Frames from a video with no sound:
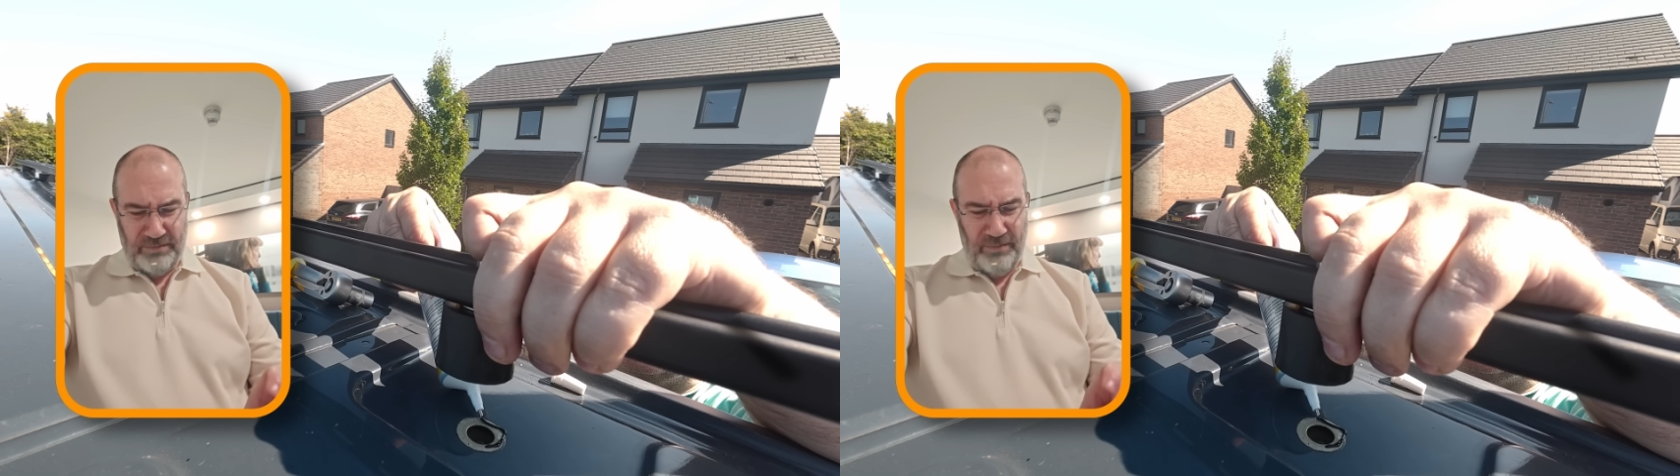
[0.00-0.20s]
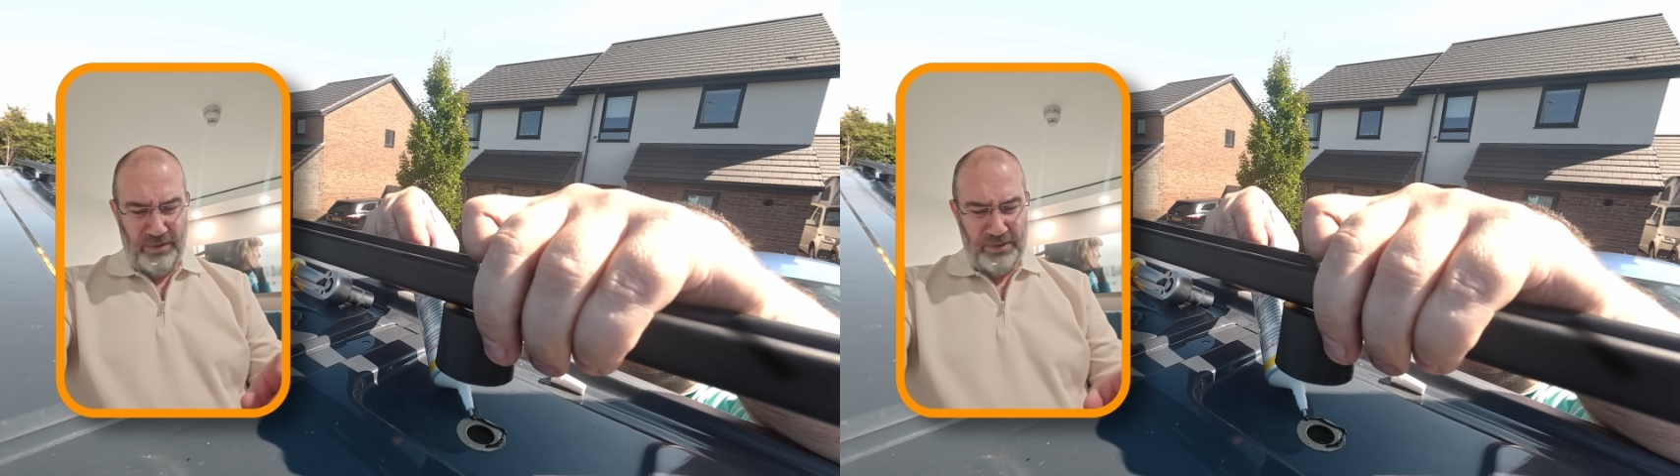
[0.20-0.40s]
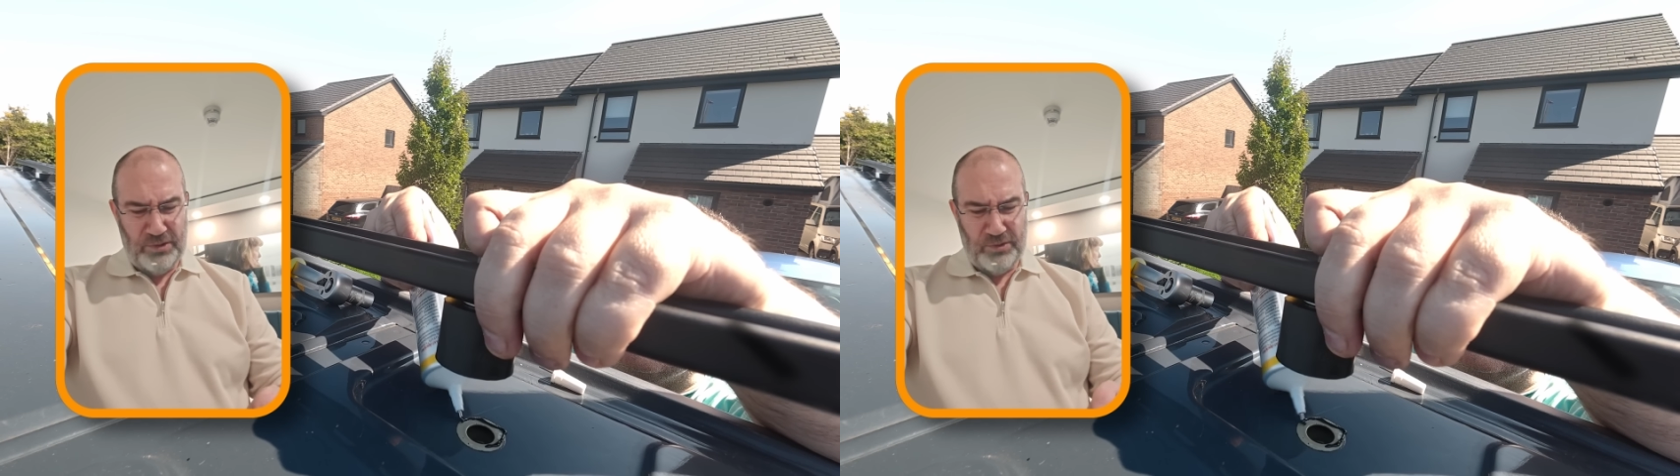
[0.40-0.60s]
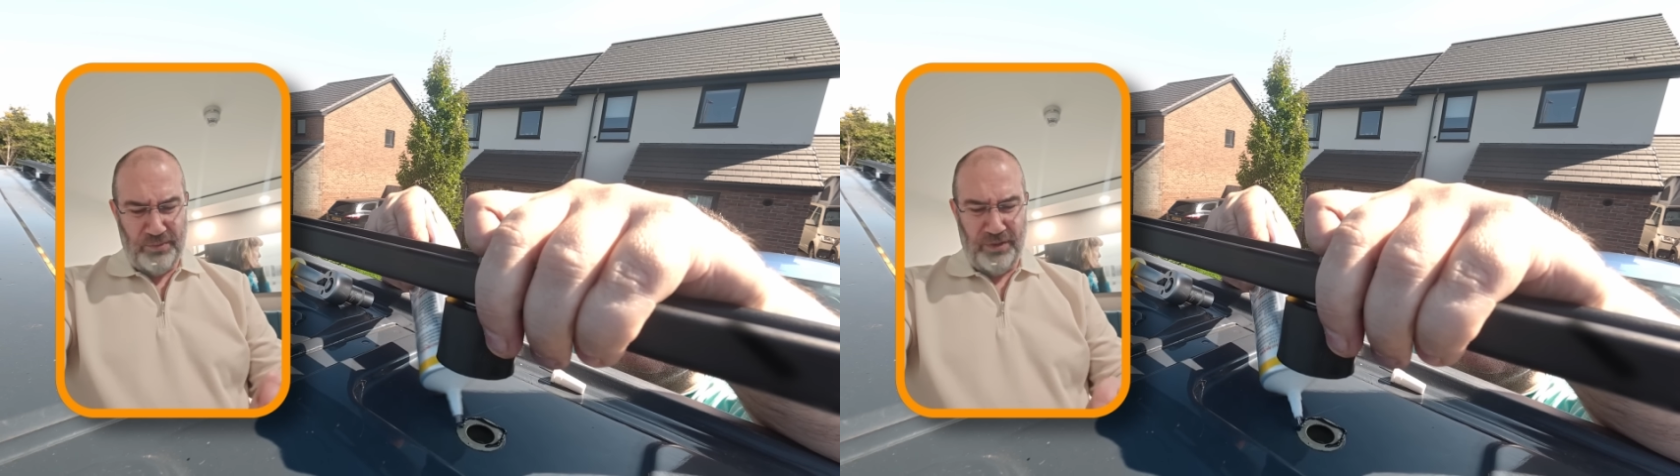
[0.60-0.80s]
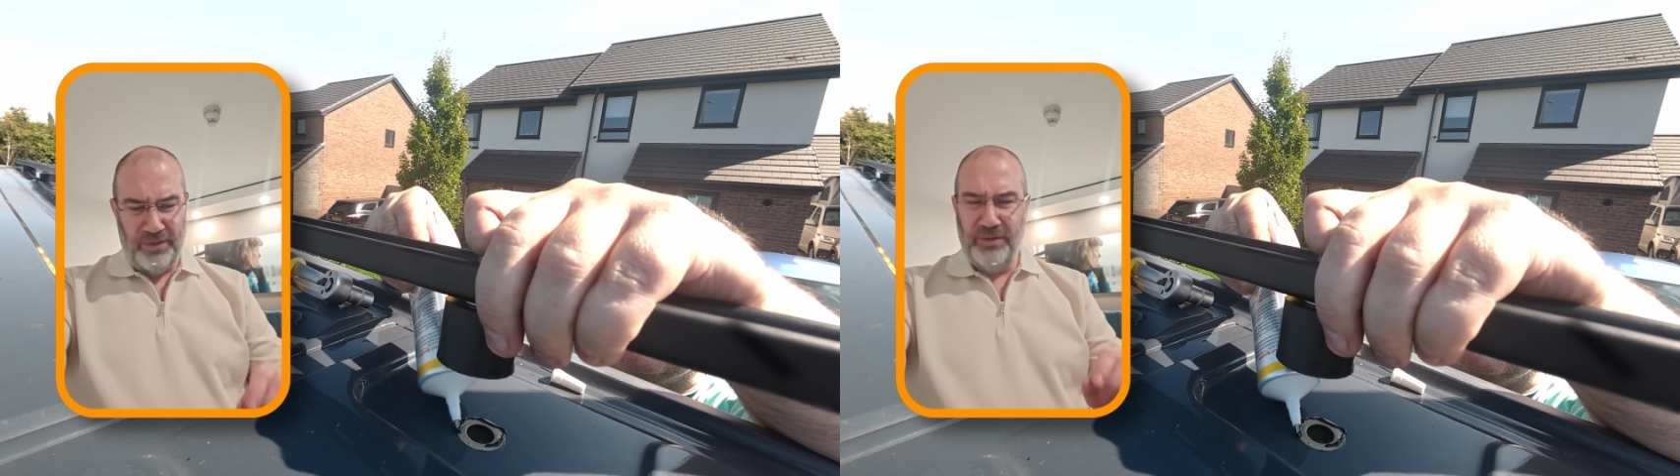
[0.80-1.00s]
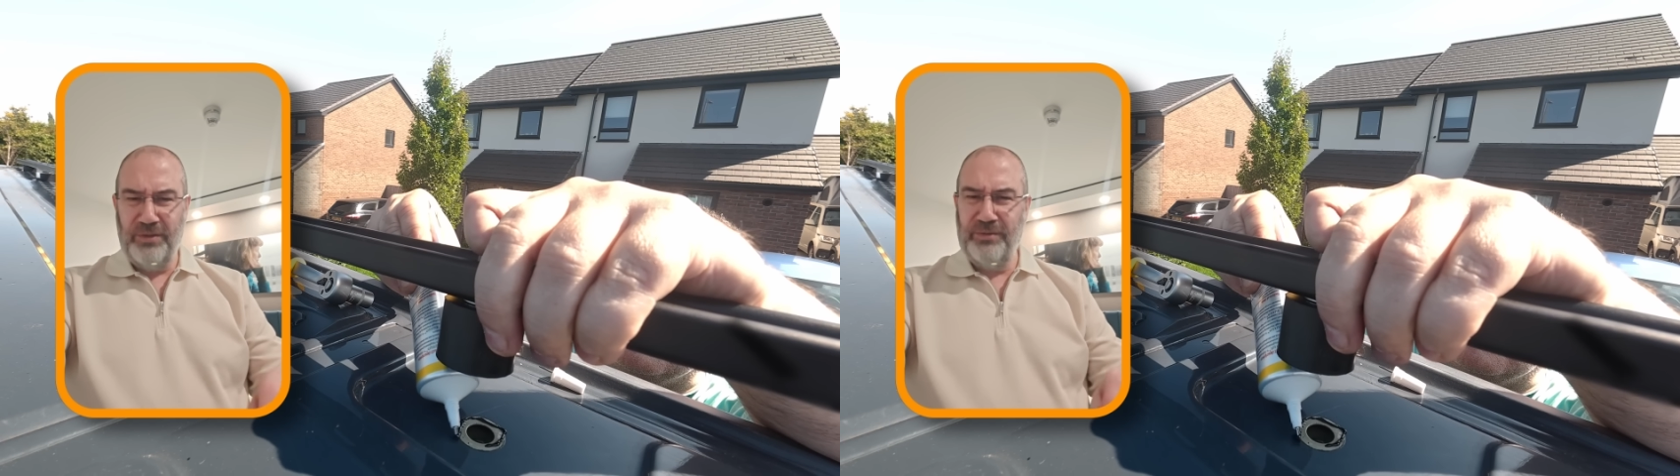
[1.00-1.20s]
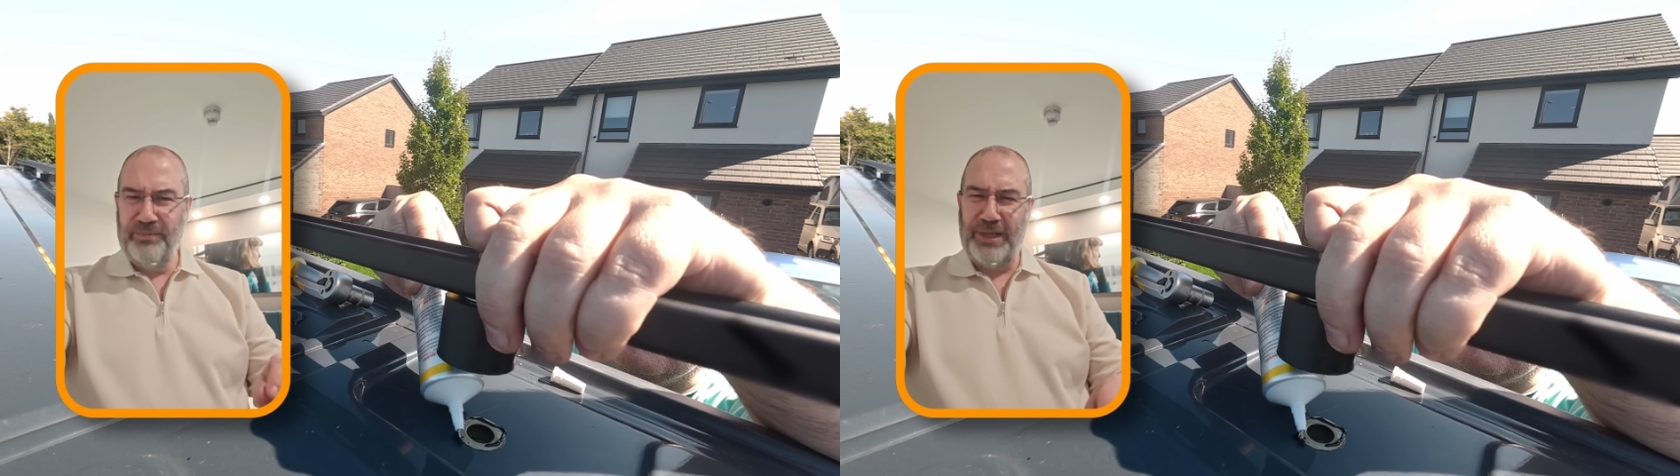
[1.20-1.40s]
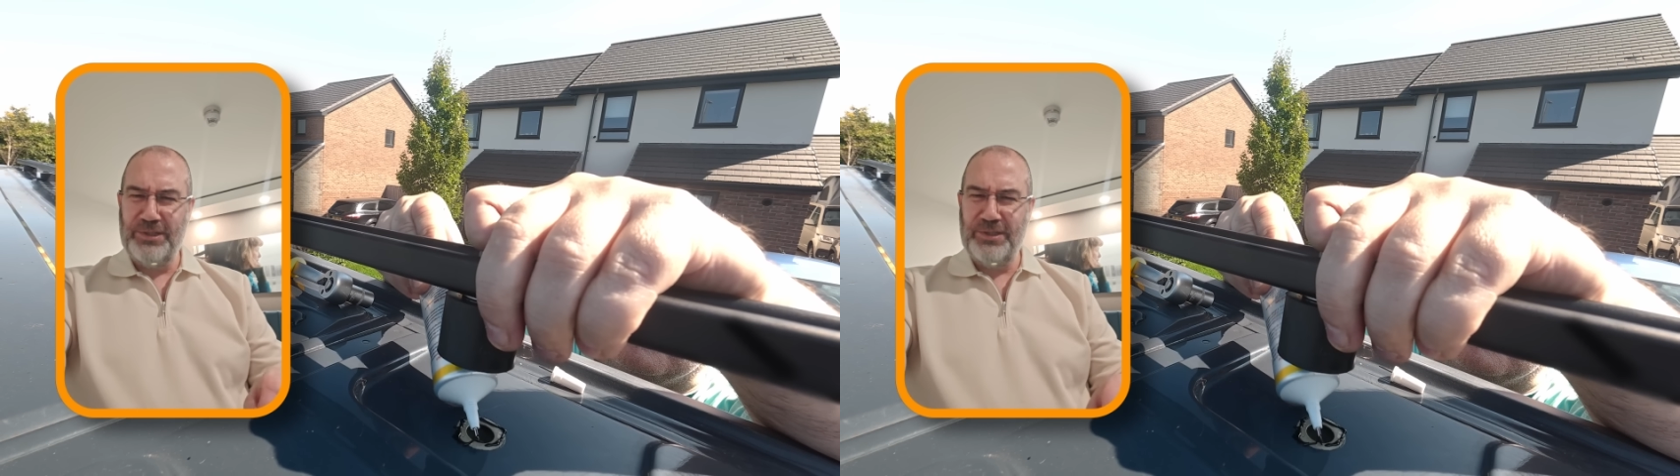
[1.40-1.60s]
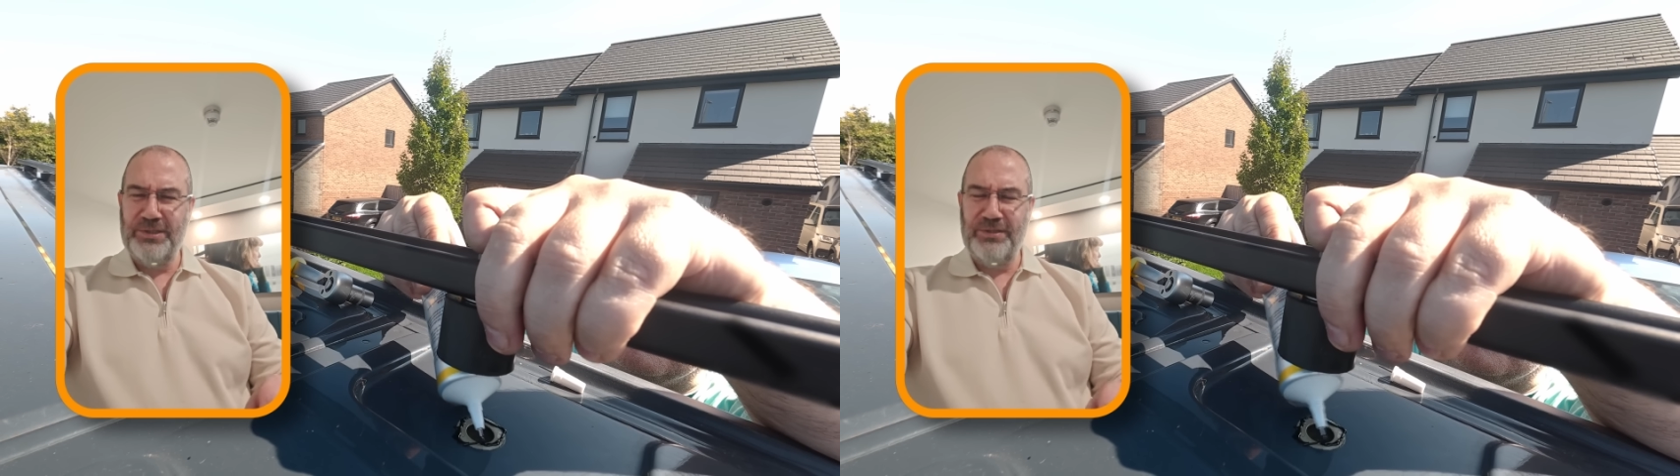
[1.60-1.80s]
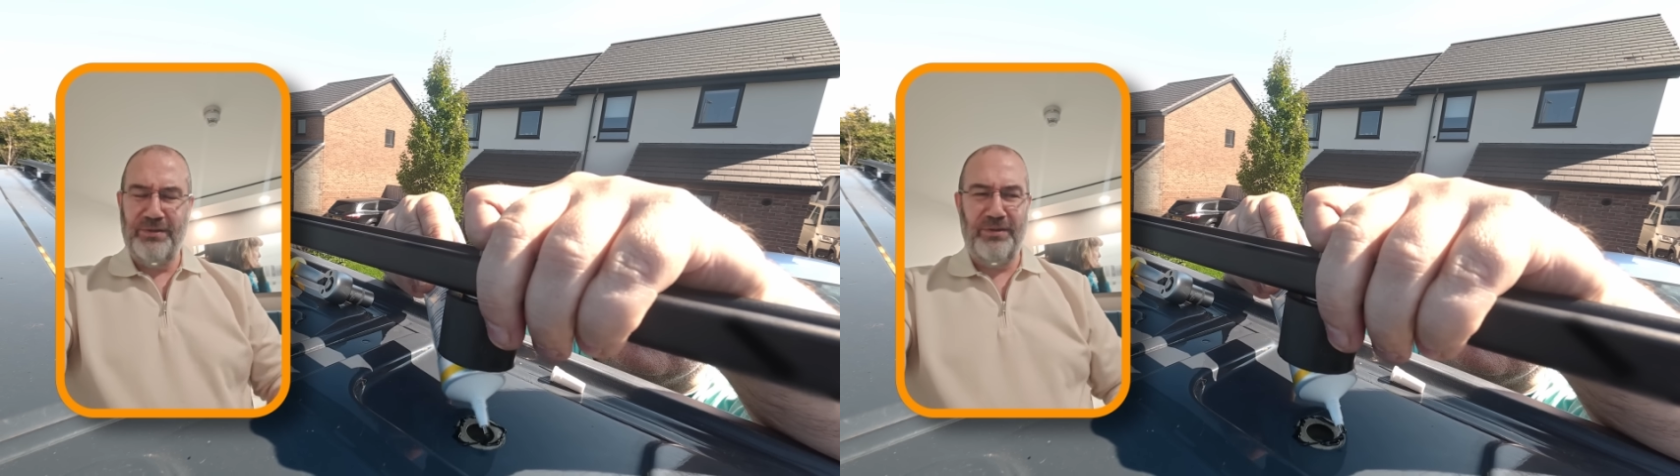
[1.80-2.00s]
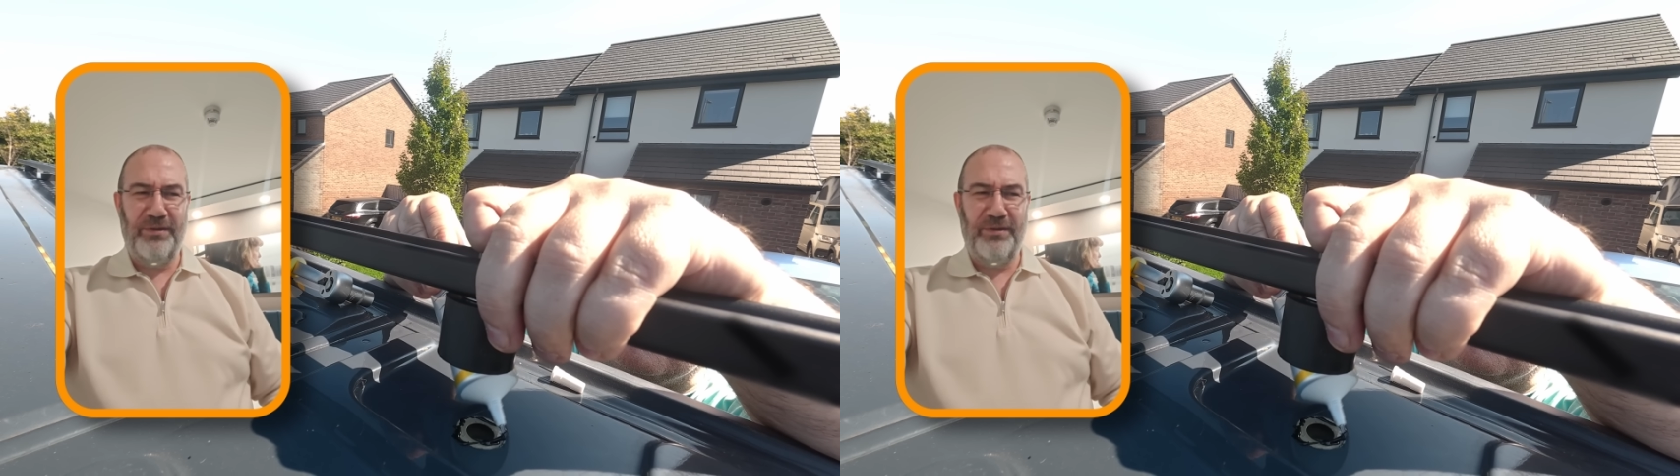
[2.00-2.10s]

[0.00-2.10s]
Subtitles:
very small patches of